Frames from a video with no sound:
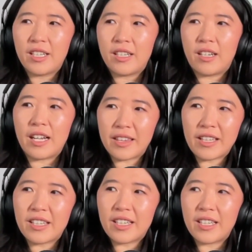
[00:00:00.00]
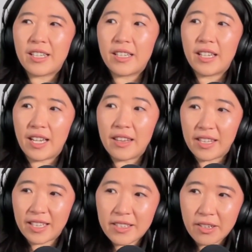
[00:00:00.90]
I think in
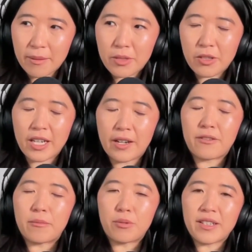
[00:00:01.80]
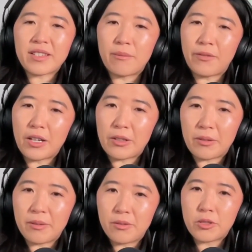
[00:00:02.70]
these times you kind of have to bring some value
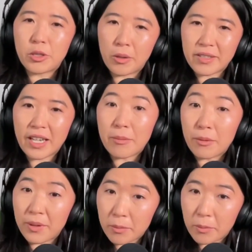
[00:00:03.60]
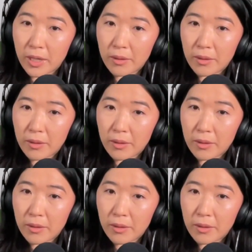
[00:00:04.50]
to the table as well.